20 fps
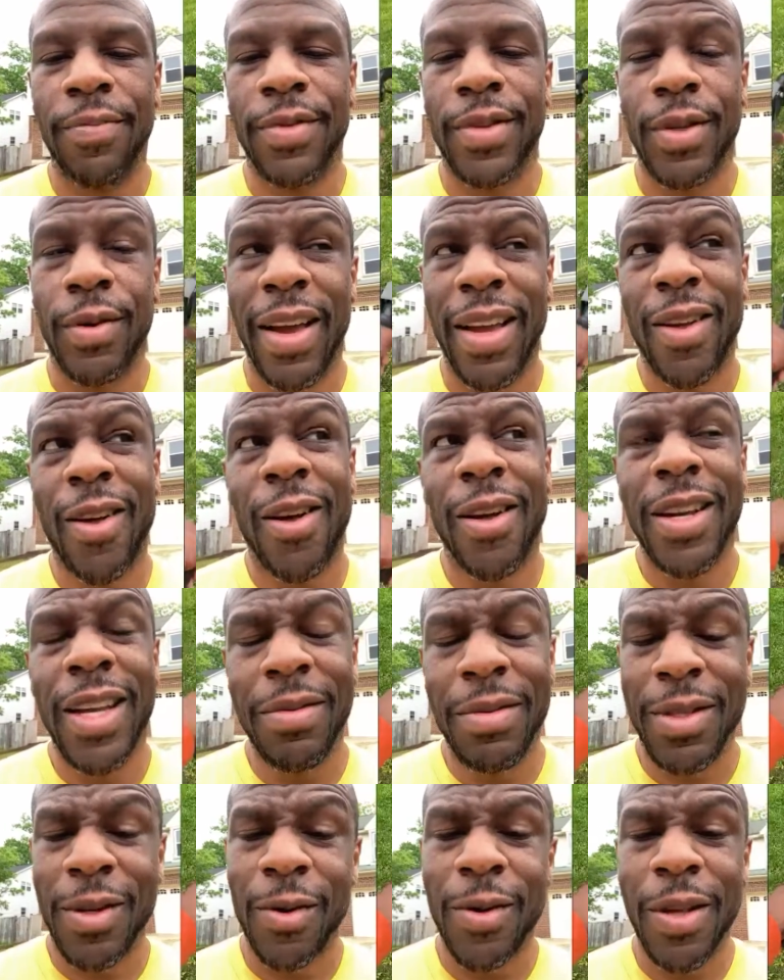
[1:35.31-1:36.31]
So I called
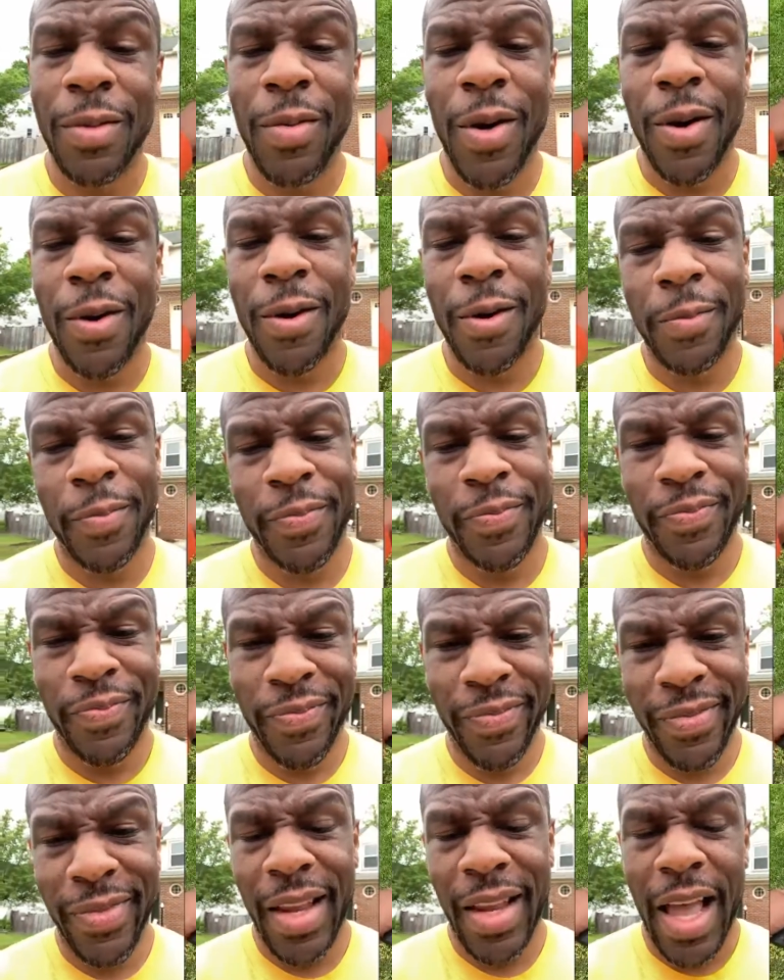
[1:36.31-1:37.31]
up Sterling Mower,
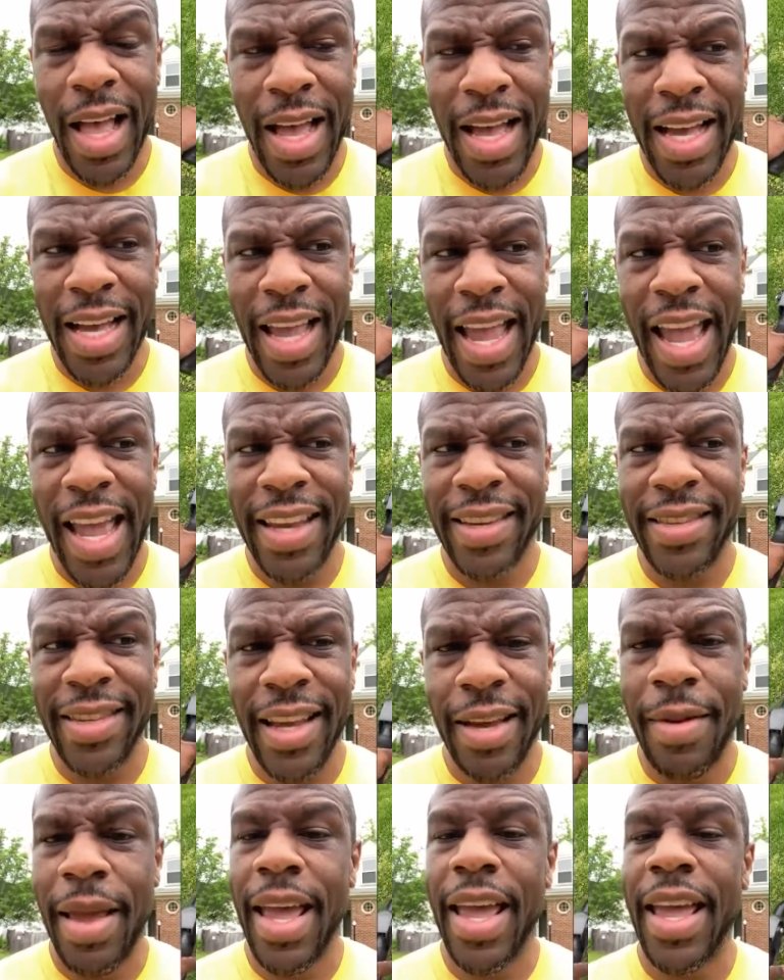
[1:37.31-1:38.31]
asked
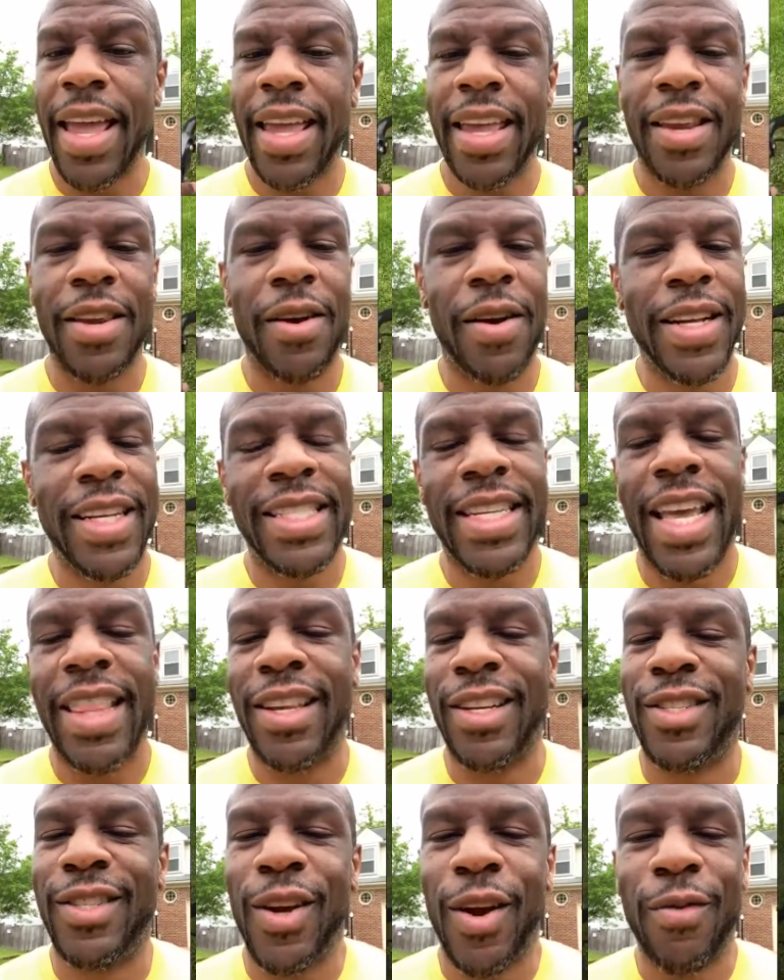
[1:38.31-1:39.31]
them, hey, I just had
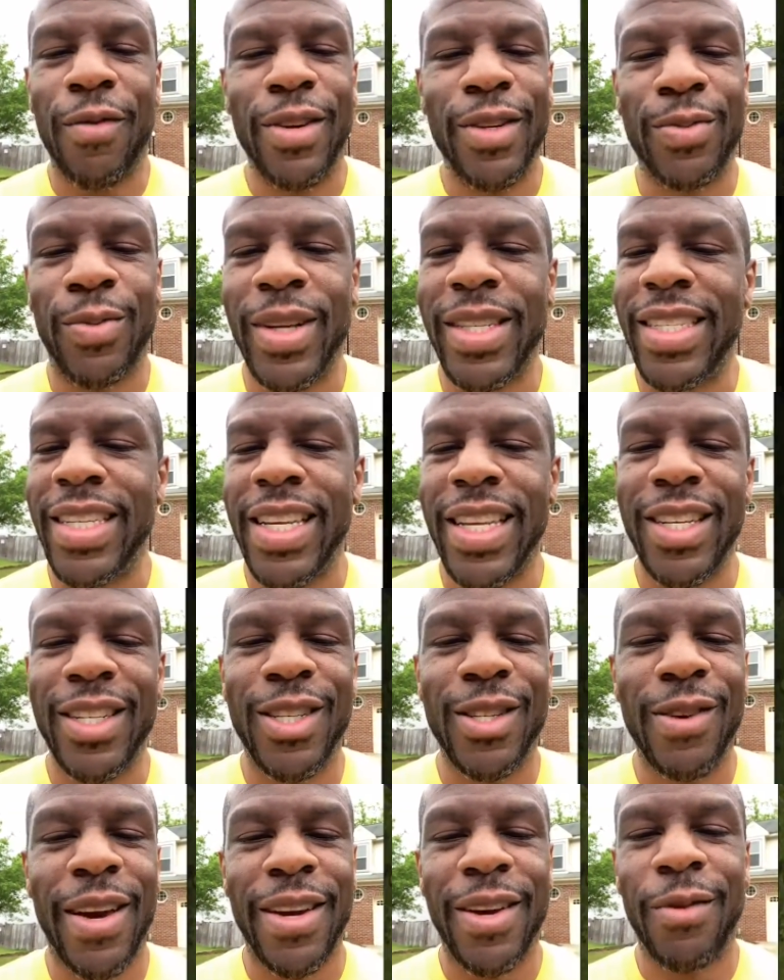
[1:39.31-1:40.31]
this service. What's the
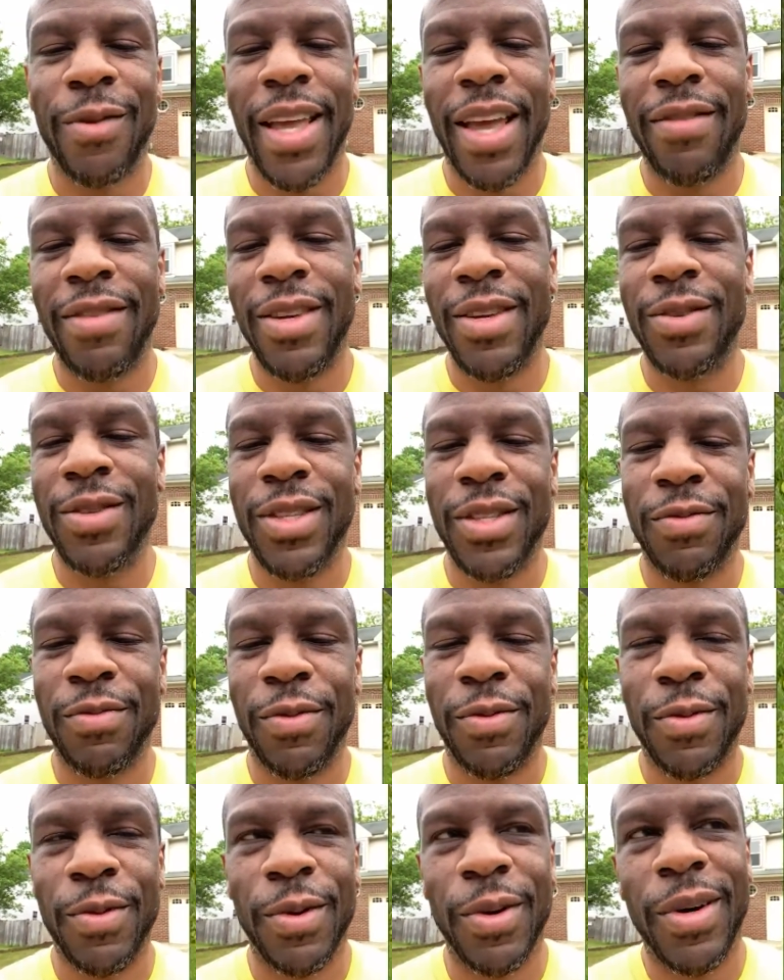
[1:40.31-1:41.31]
issue? I know we haven't used this
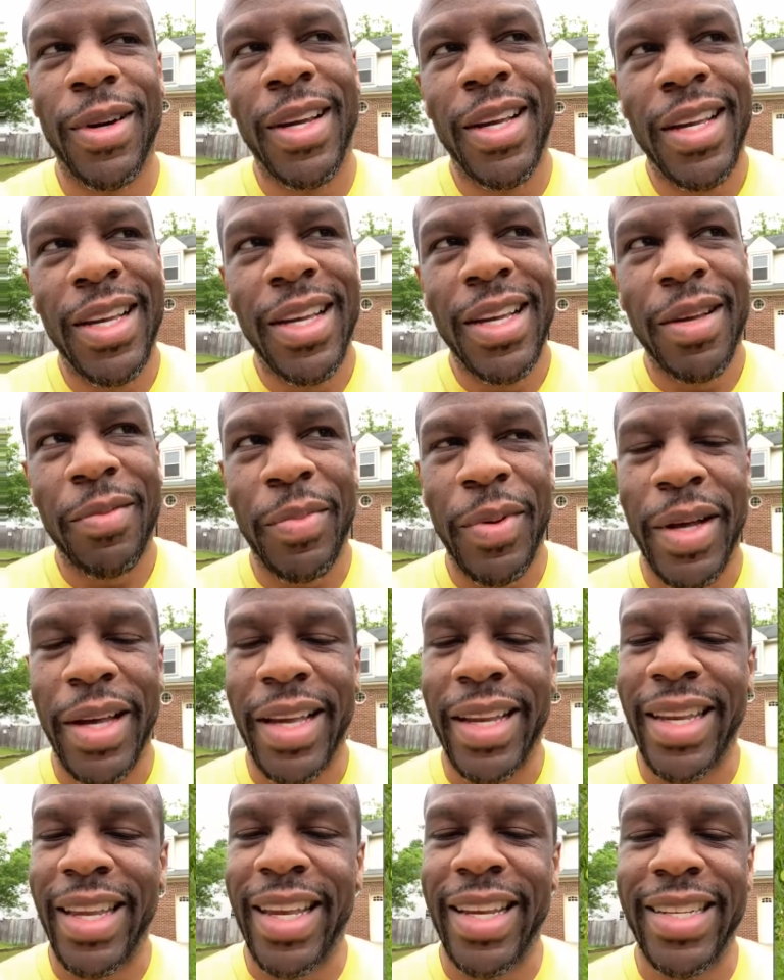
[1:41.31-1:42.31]
before,
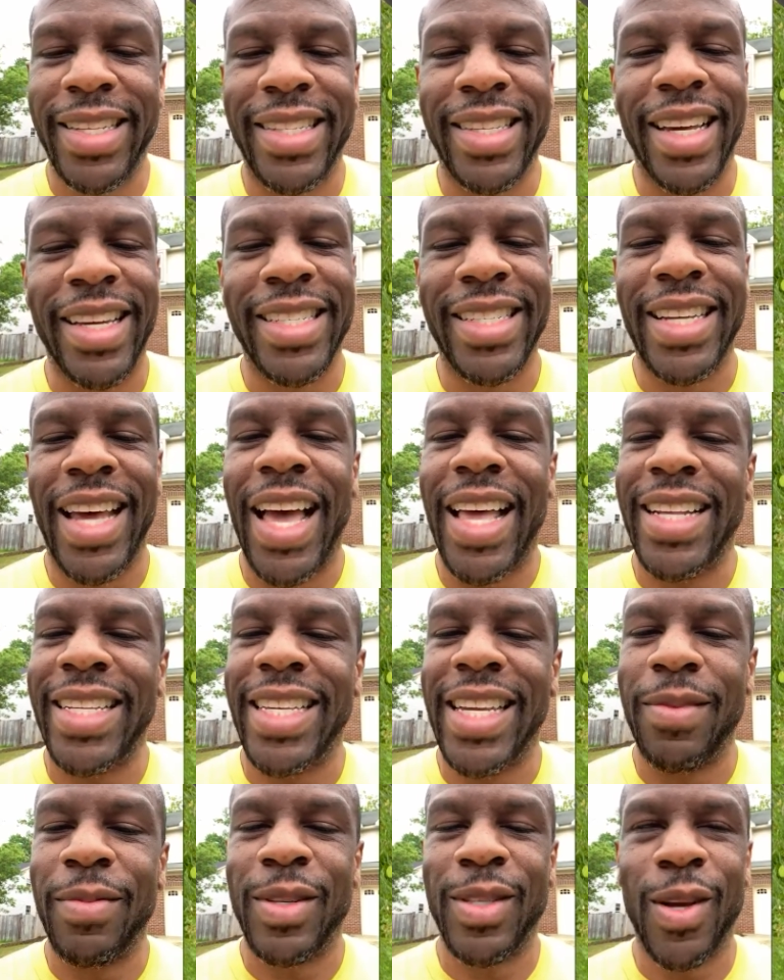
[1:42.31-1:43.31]
but it does not
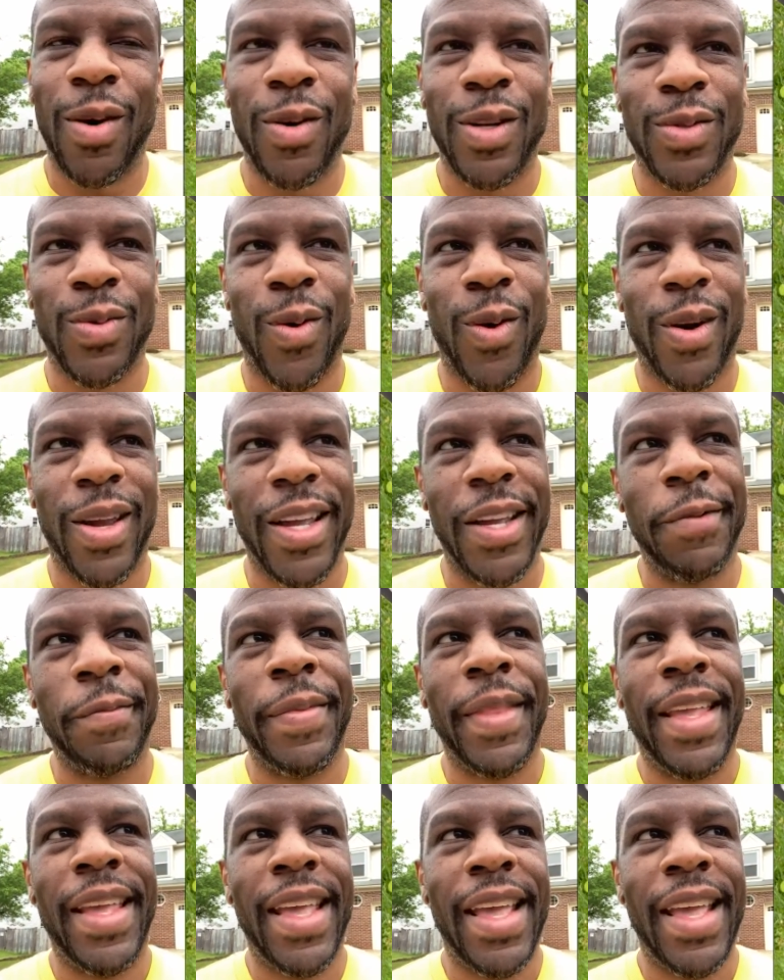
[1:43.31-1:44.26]
seem as though it's working.